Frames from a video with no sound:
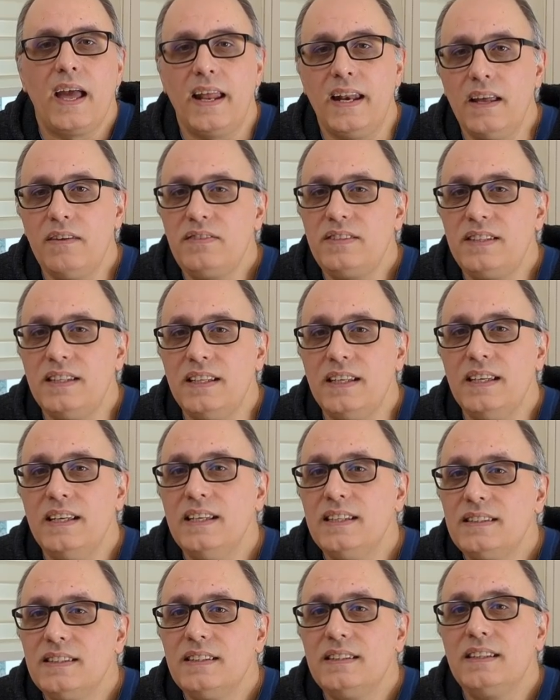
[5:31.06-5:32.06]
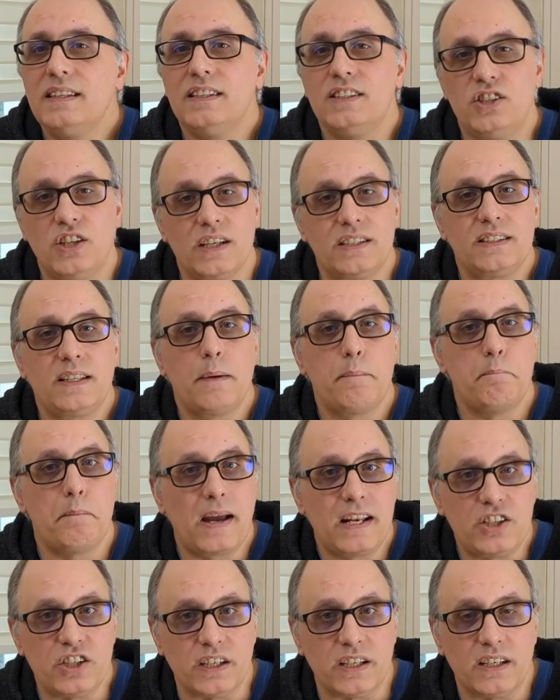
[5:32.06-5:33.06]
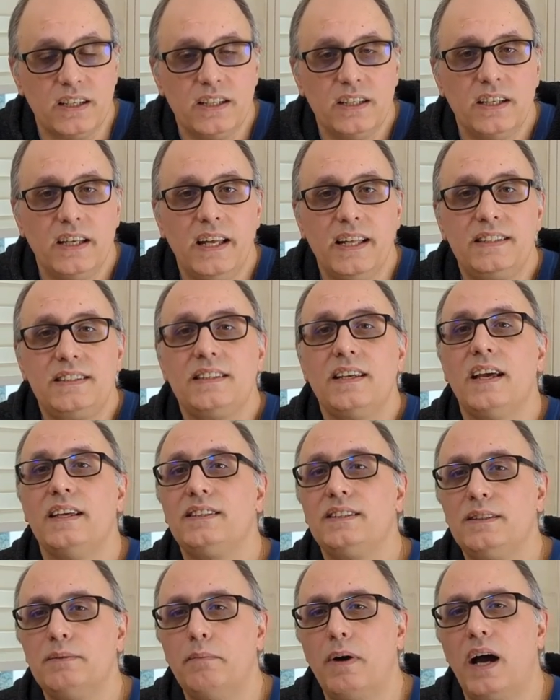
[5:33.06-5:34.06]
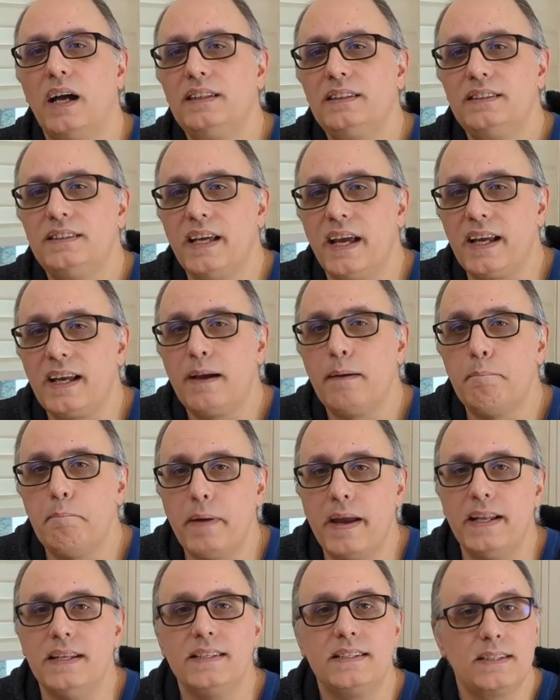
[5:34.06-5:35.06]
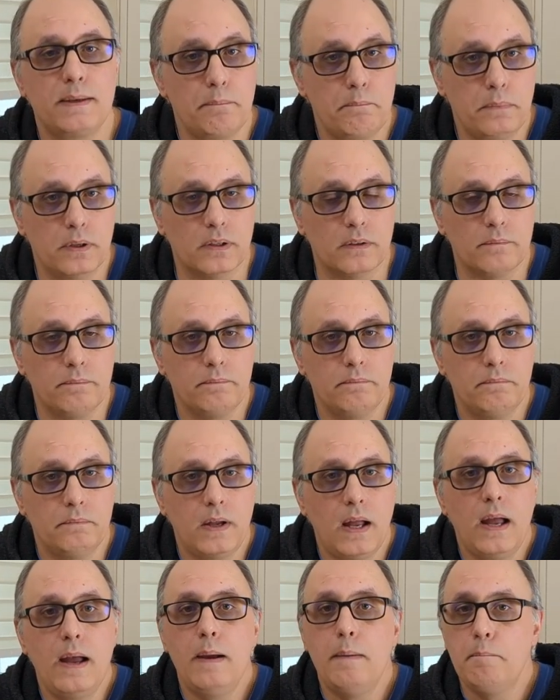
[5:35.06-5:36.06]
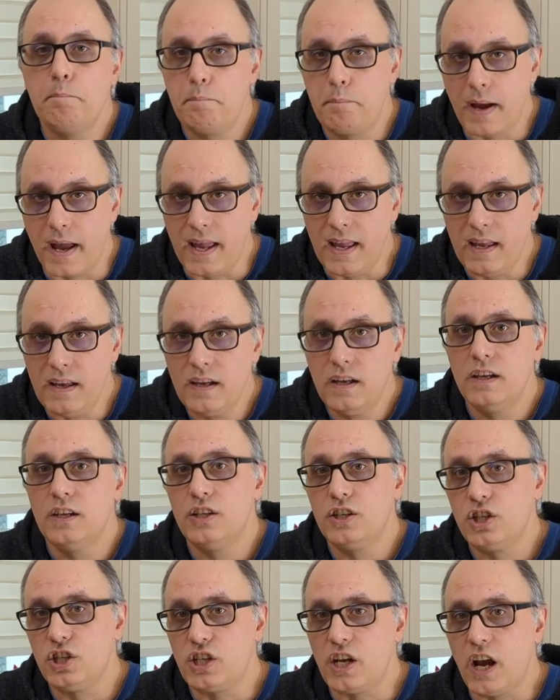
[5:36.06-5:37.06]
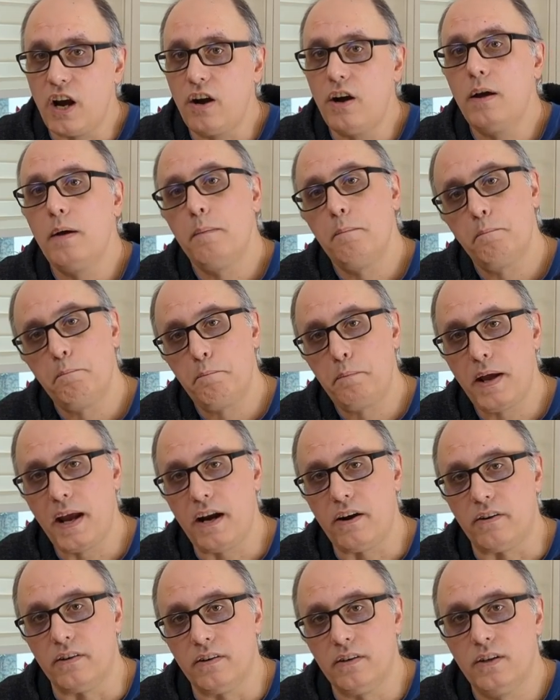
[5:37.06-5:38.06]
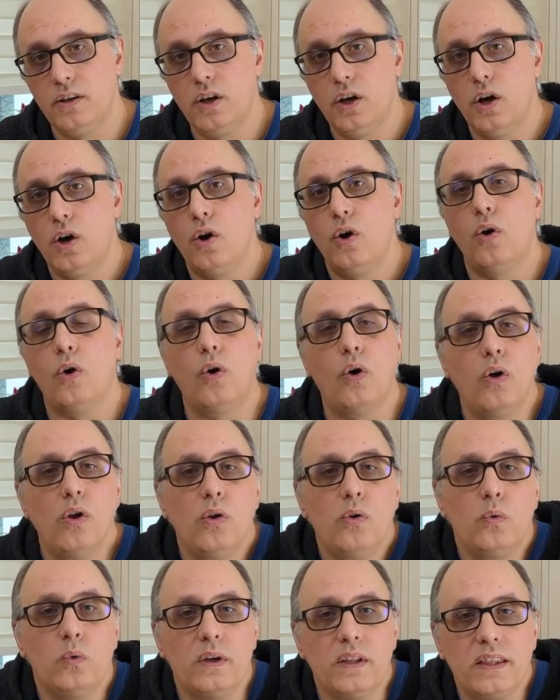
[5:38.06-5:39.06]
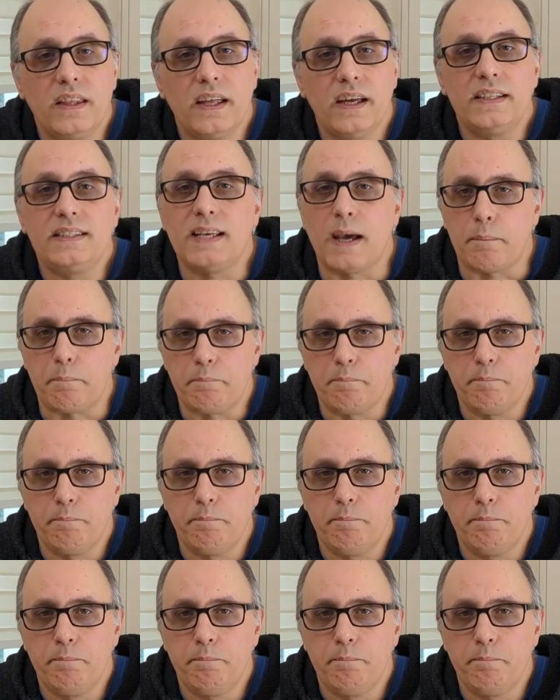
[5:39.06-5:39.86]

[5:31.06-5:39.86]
NFC isn't just magic, it's smart tech made simple. Pay, share, pair, all with a tap.